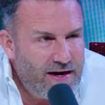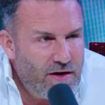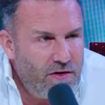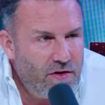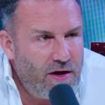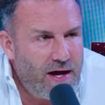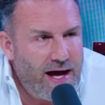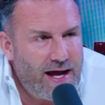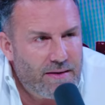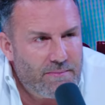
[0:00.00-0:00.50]
don't
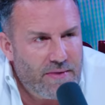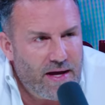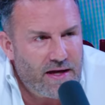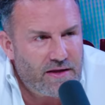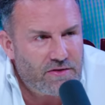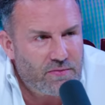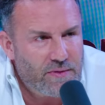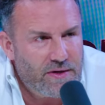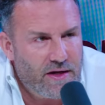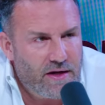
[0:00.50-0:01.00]
know how to make
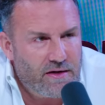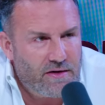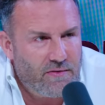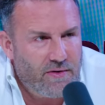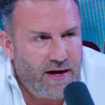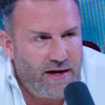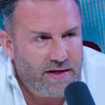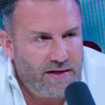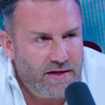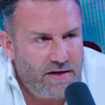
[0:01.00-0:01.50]
300
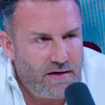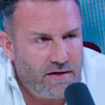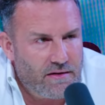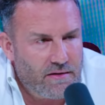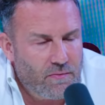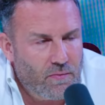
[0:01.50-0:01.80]
grand a year.